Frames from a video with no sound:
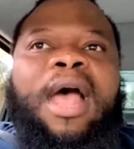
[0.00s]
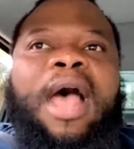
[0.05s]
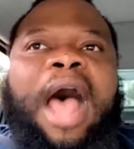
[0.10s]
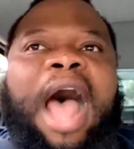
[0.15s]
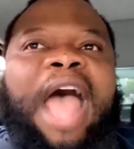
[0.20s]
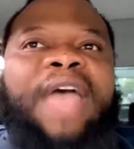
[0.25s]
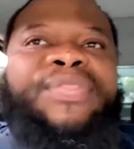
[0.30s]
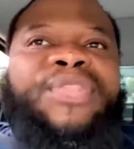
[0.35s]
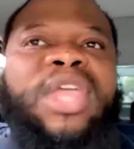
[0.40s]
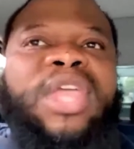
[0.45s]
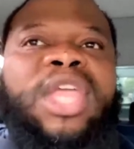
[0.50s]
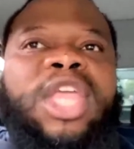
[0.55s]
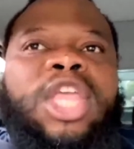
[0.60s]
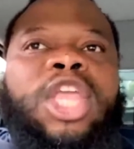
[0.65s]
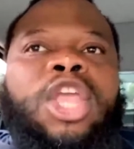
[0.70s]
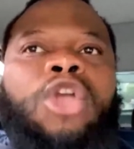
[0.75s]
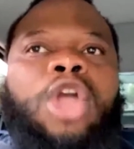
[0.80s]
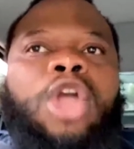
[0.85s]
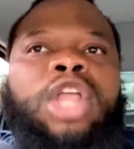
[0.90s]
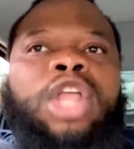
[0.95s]
I
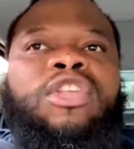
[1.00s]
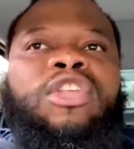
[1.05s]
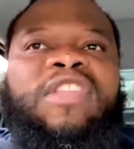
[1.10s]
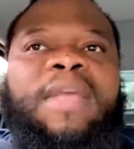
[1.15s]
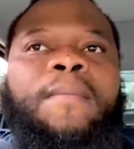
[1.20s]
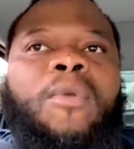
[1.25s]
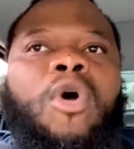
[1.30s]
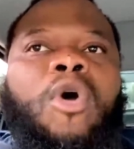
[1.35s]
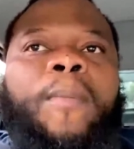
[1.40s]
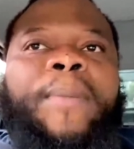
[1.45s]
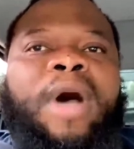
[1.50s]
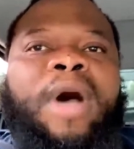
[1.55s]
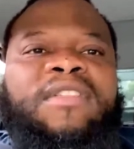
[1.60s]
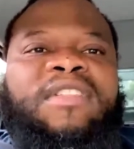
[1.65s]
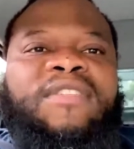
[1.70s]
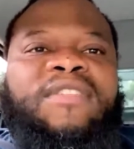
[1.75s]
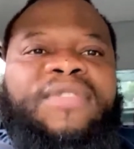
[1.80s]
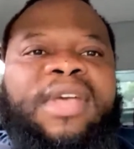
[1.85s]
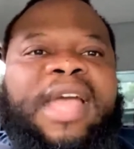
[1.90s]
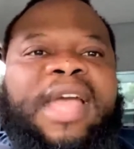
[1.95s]
think you're going to see
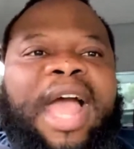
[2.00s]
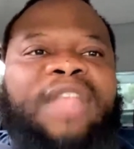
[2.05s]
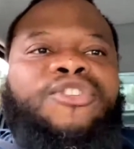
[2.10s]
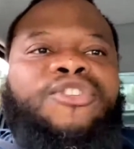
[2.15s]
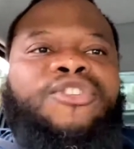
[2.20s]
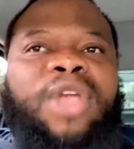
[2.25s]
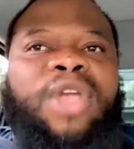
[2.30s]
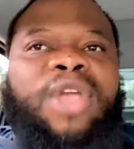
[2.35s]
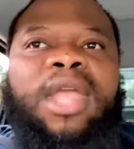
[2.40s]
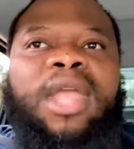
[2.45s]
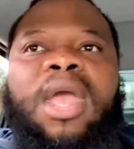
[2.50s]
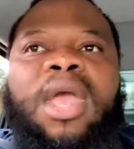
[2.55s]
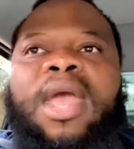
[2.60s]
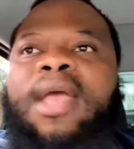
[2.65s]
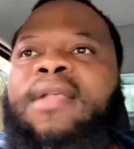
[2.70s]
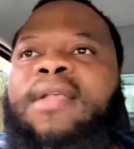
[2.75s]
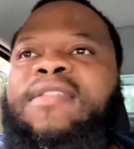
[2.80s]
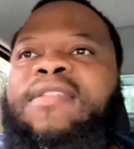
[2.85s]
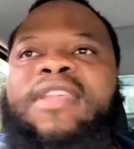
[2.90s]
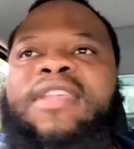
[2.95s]
more parts of the
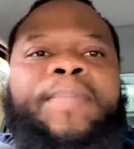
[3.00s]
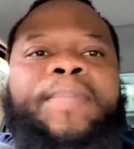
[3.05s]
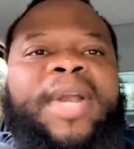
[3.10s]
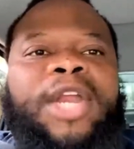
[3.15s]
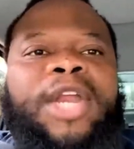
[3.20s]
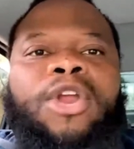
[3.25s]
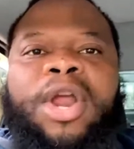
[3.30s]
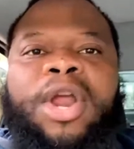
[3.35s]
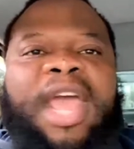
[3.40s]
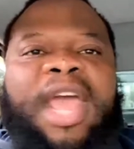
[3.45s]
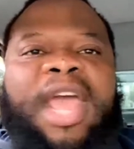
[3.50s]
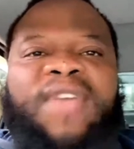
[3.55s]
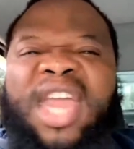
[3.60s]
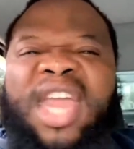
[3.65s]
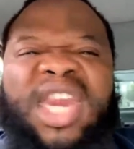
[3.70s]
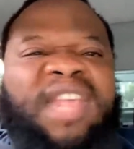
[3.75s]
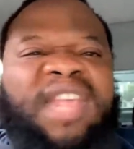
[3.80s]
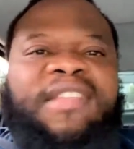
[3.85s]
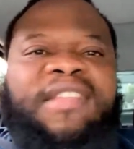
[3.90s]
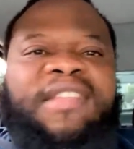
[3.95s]
country simply not
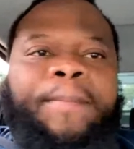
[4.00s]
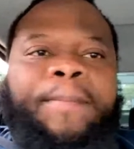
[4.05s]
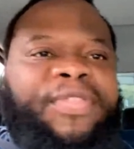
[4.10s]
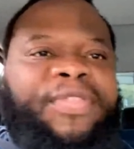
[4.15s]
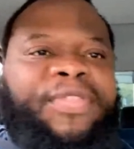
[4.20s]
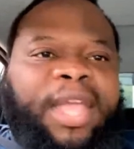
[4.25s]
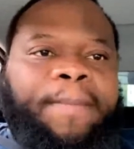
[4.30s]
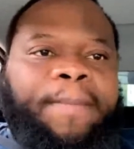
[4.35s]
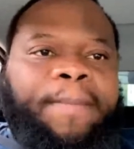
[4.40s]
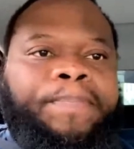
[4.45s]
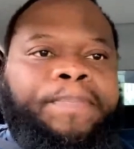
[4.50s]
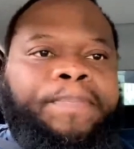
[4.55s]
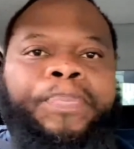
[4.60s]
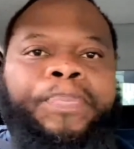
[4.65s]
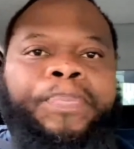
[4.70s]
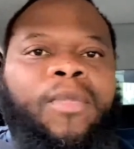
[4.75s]
have any sympathy